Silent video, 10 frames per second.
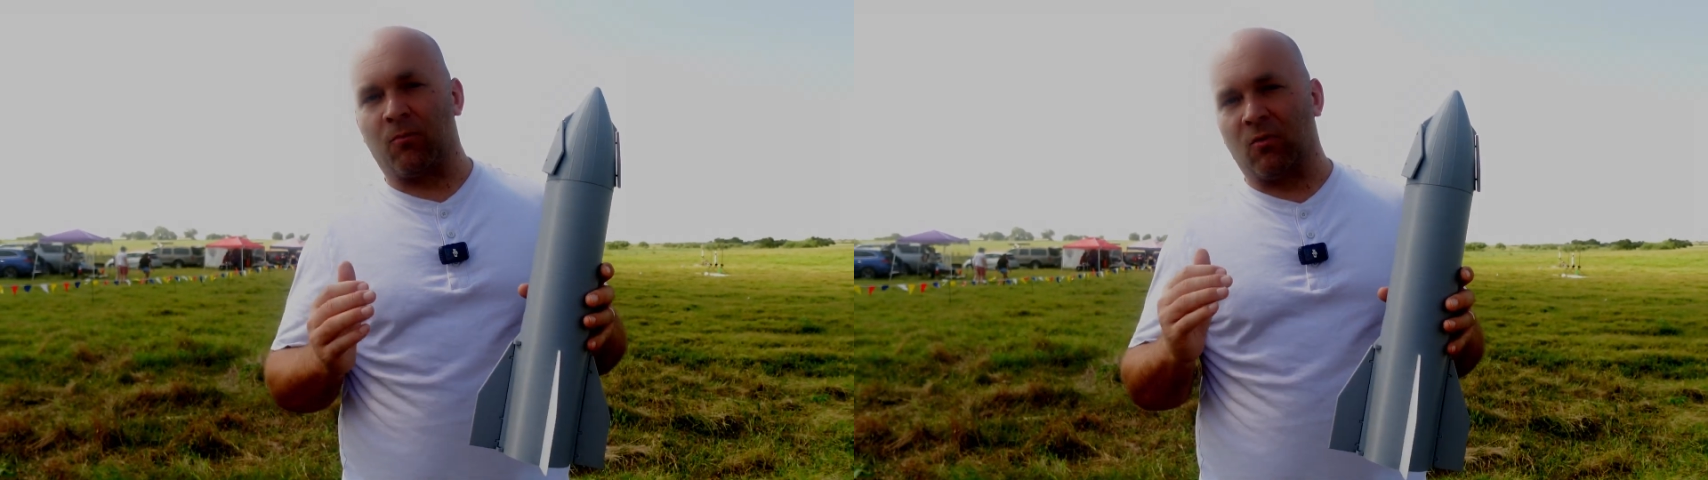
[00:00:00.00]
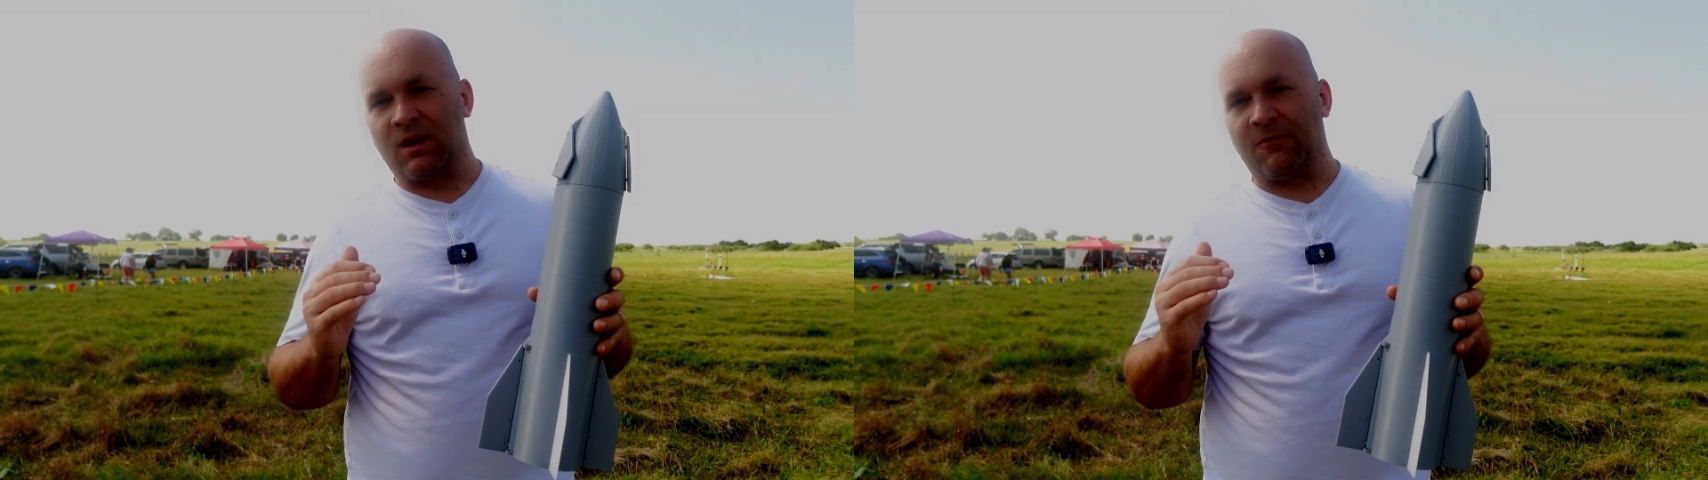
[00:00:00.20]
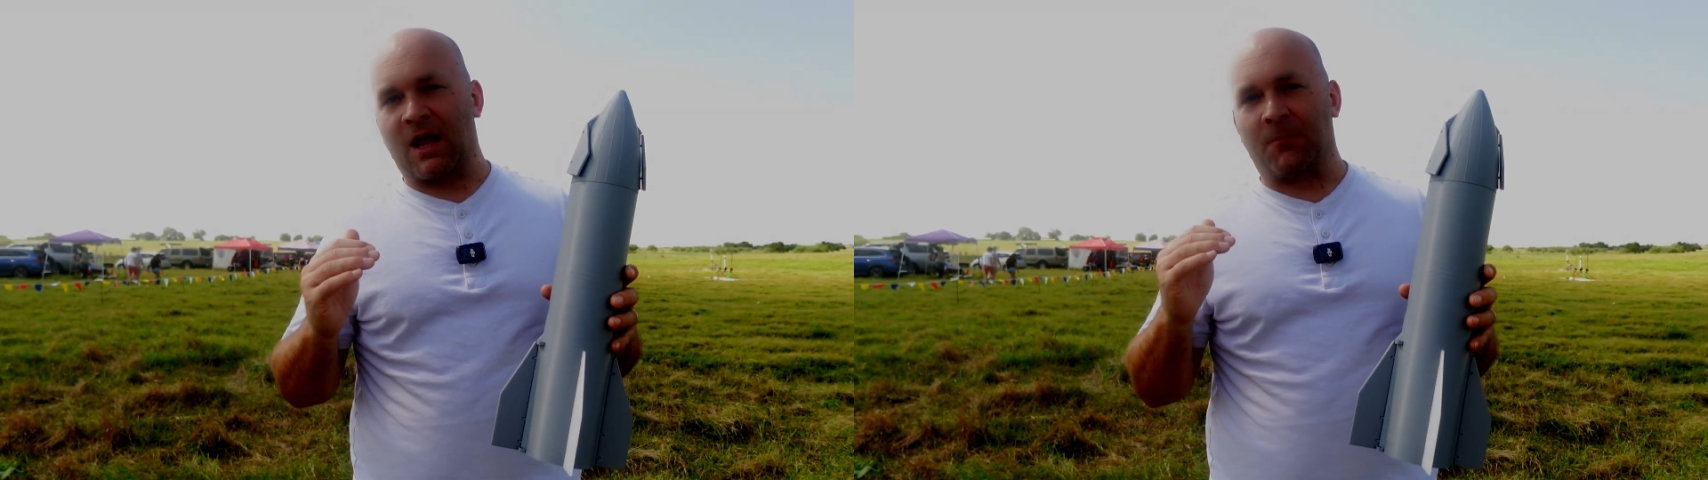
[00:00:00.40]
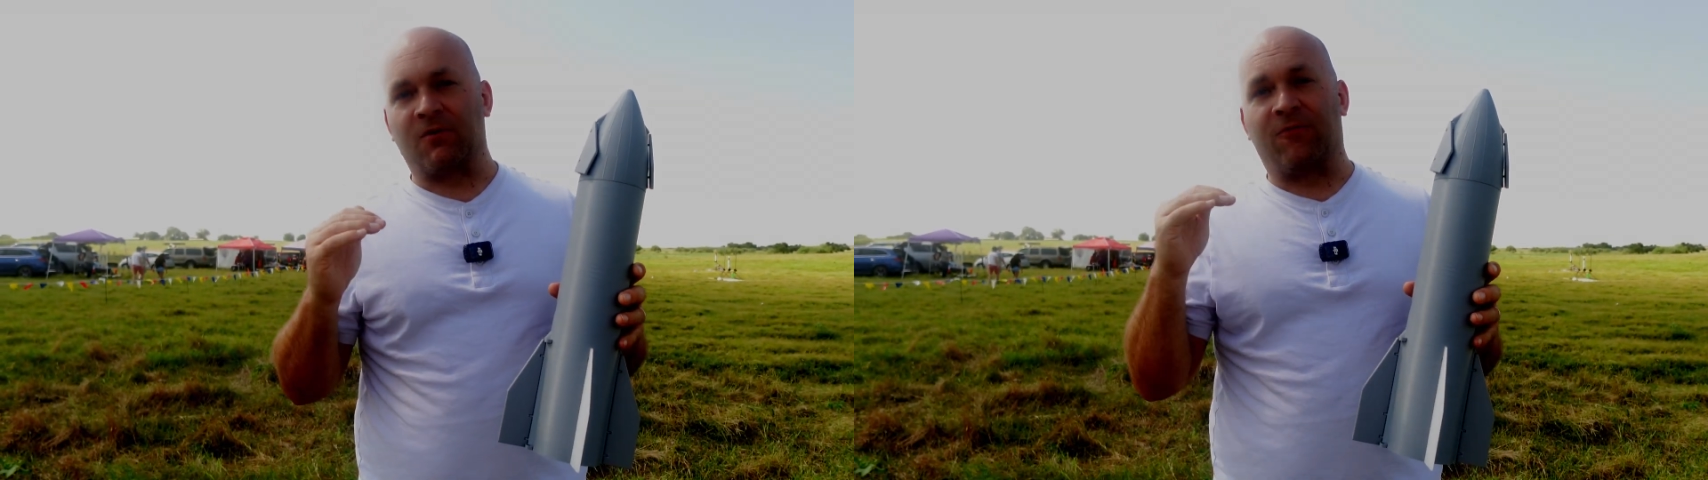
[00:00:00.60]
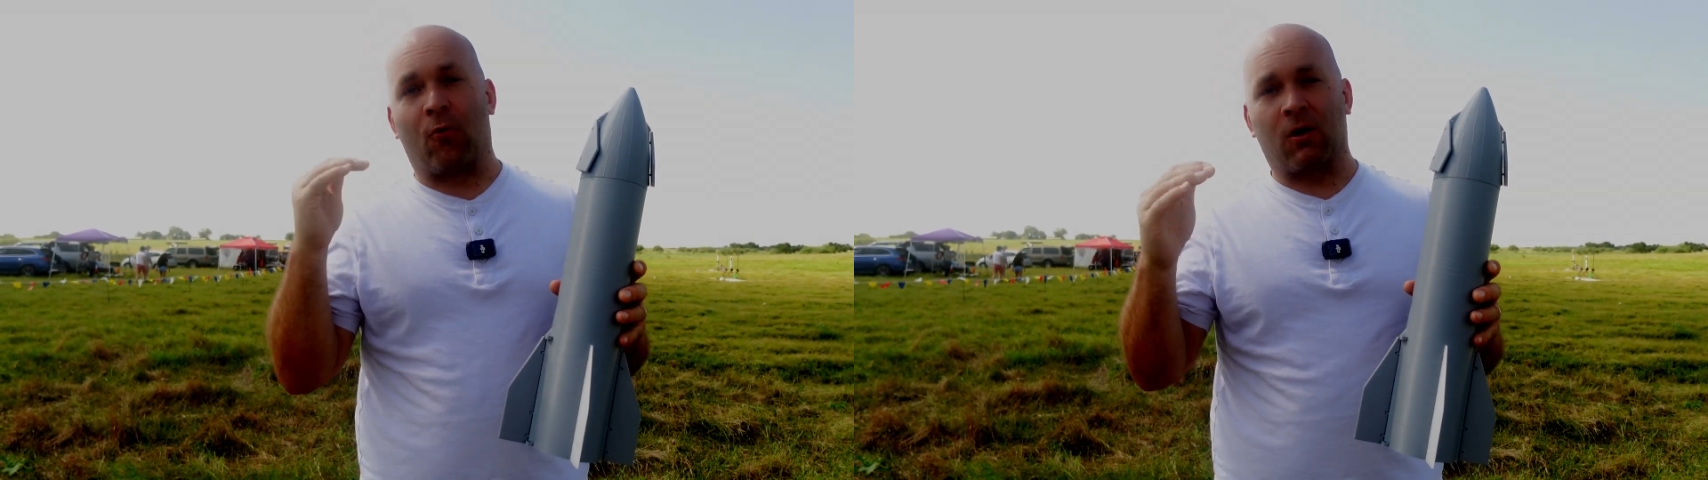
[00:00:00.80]
lift up to
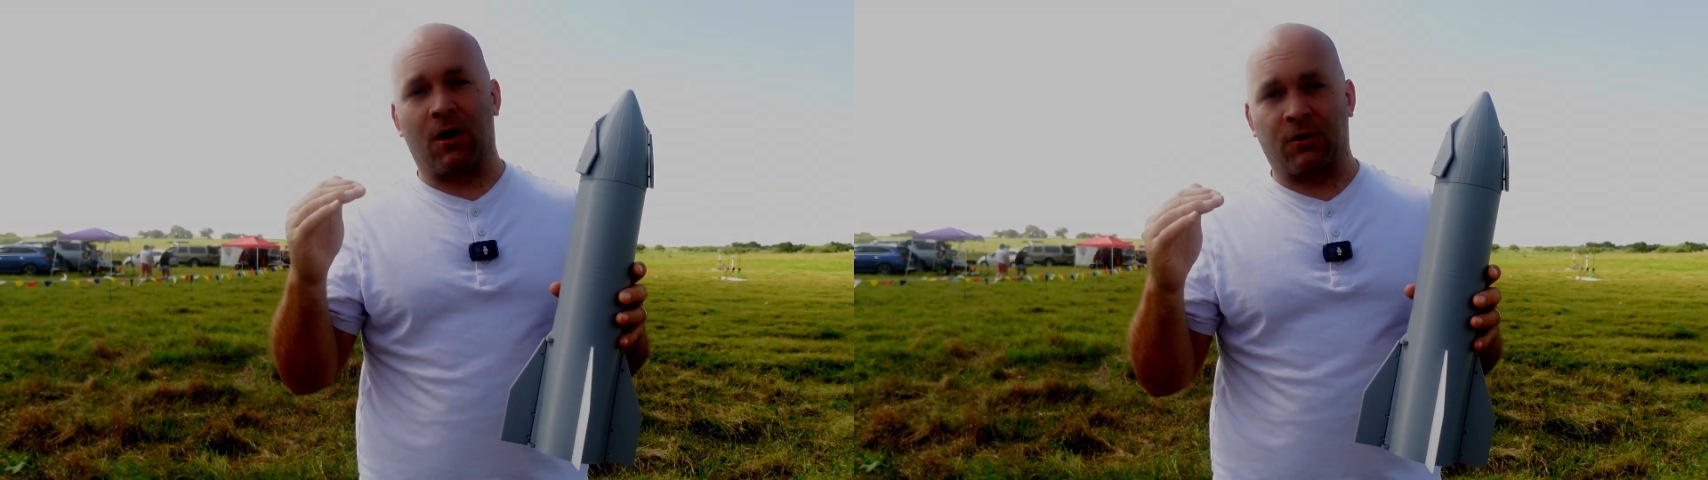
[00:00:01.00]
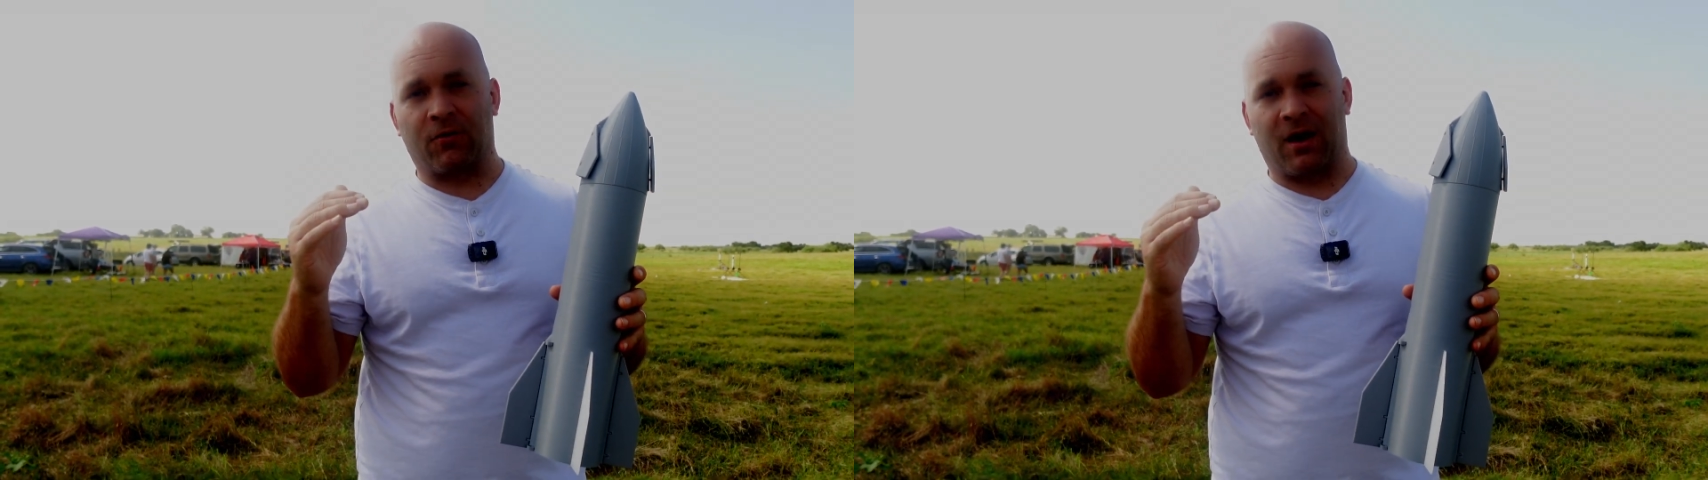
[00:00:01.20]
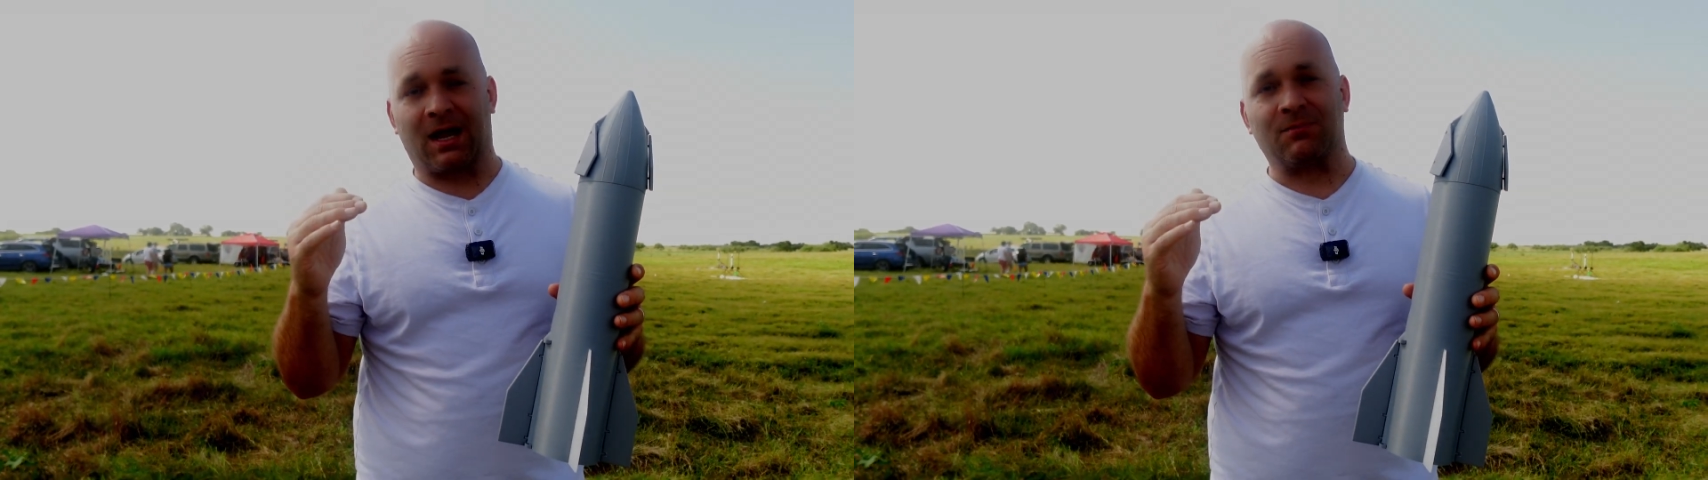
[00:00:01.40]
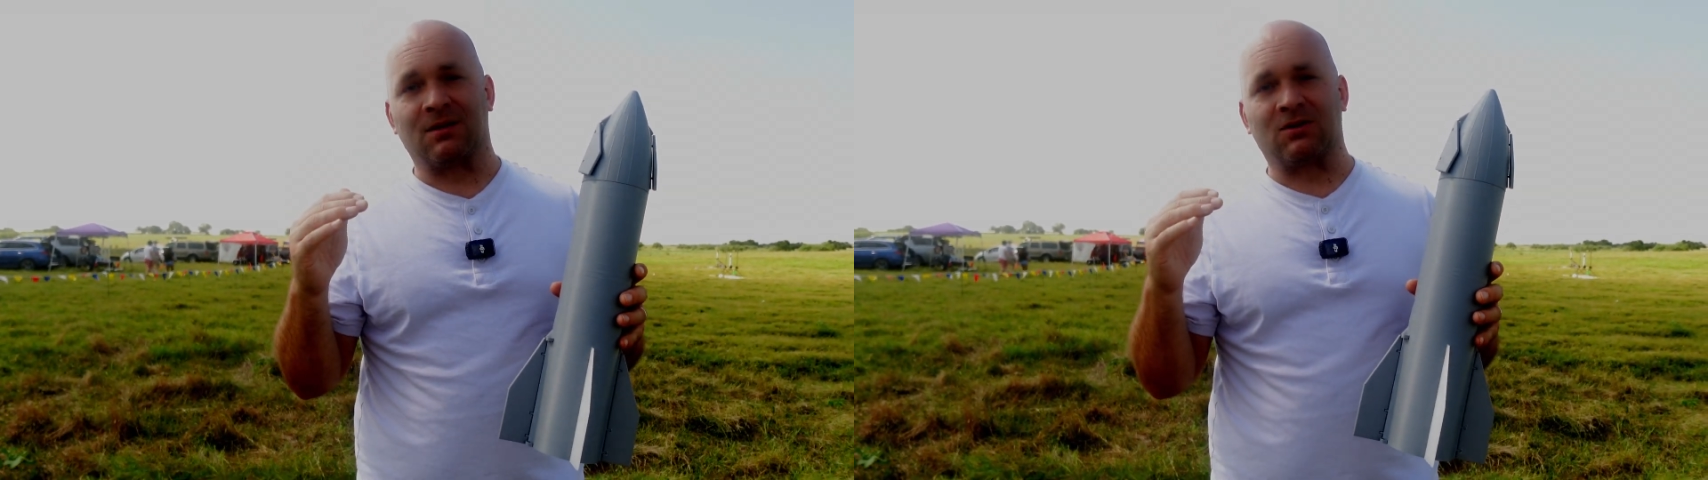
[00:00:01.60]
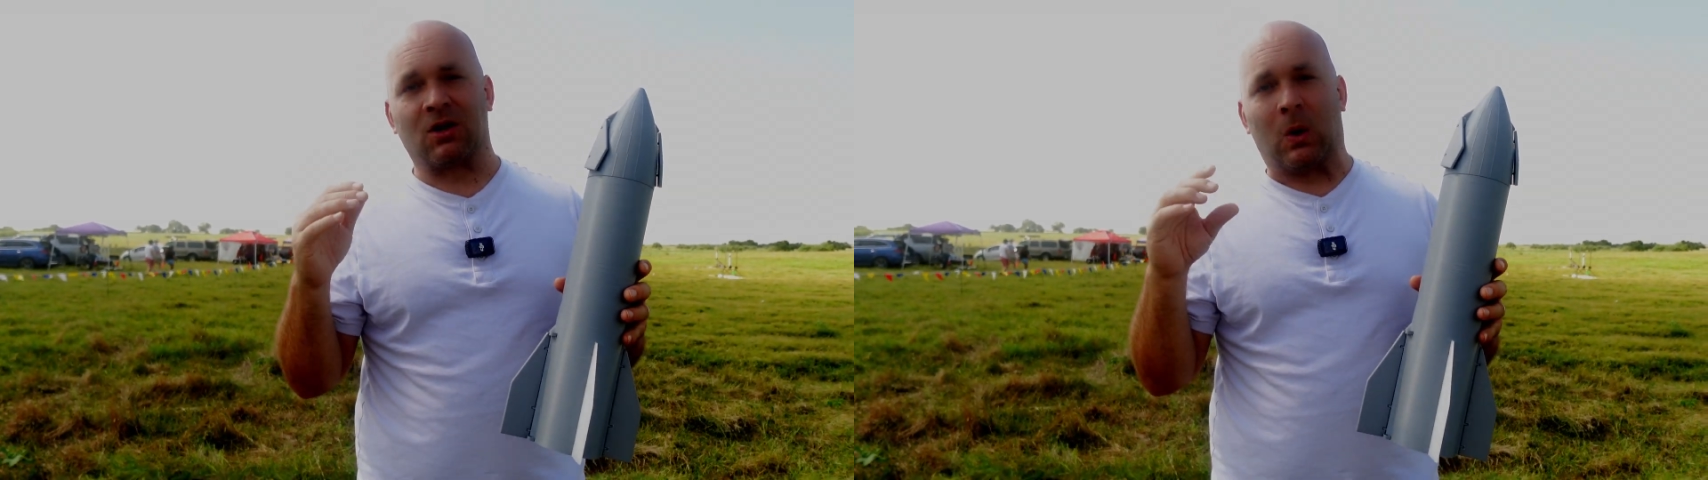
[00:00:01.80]
400 grams.
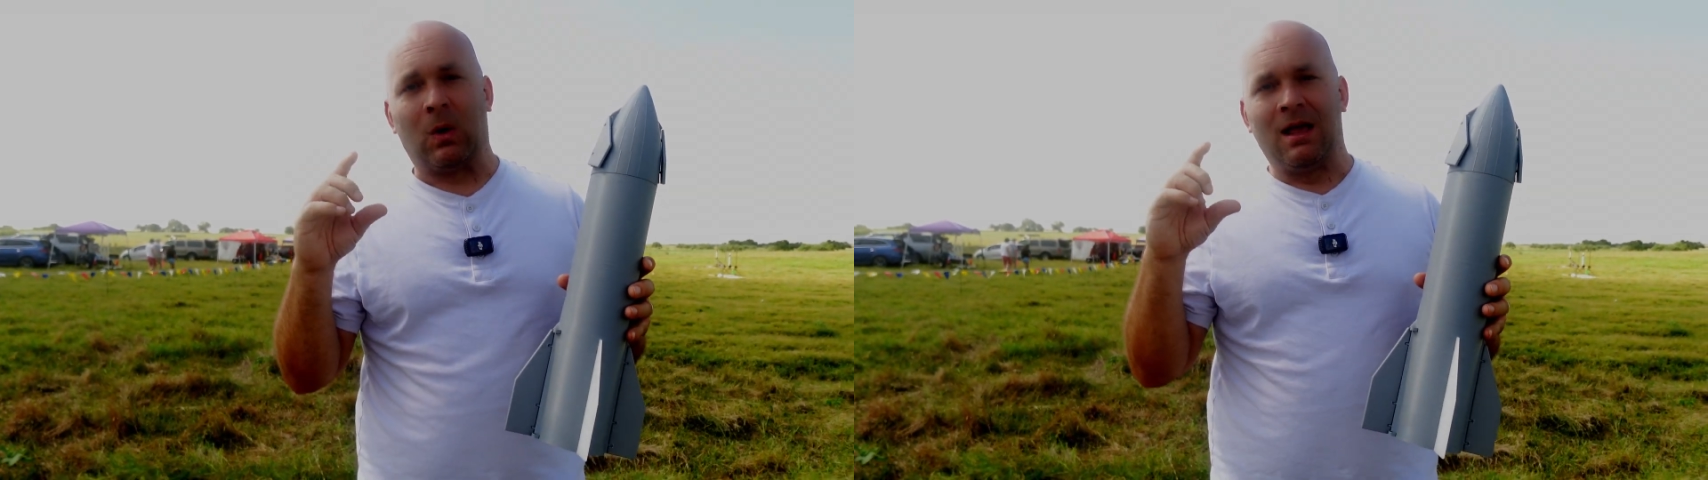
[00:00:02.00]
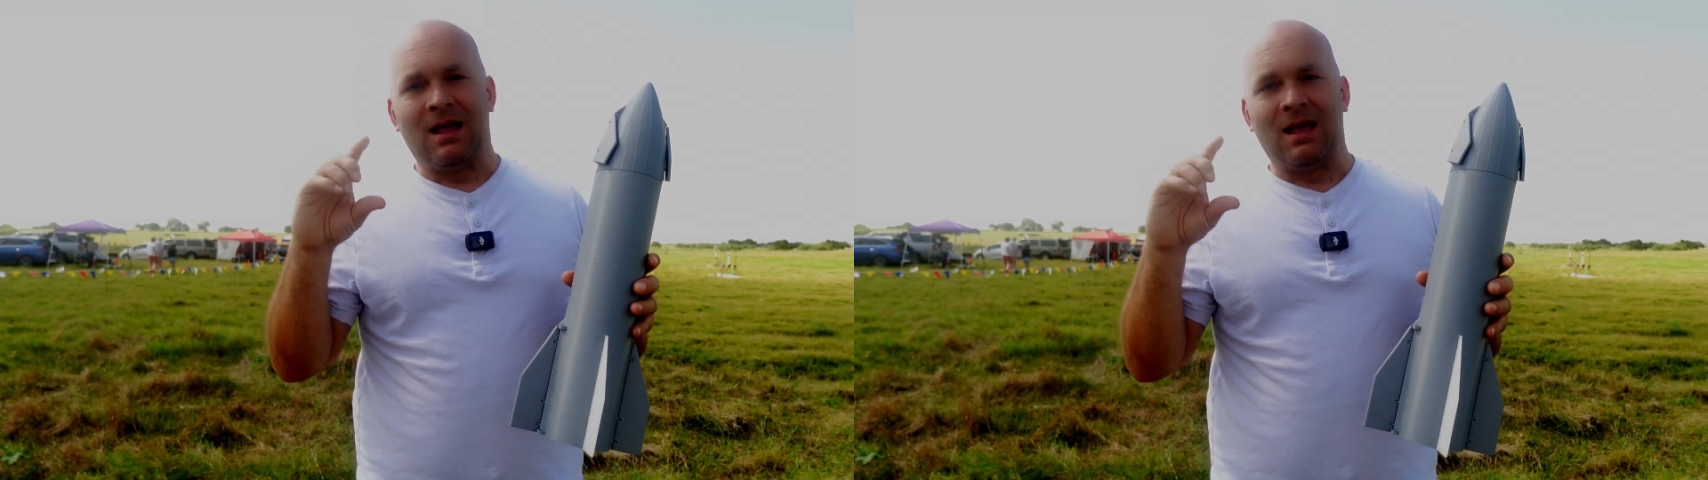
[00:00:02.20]
And so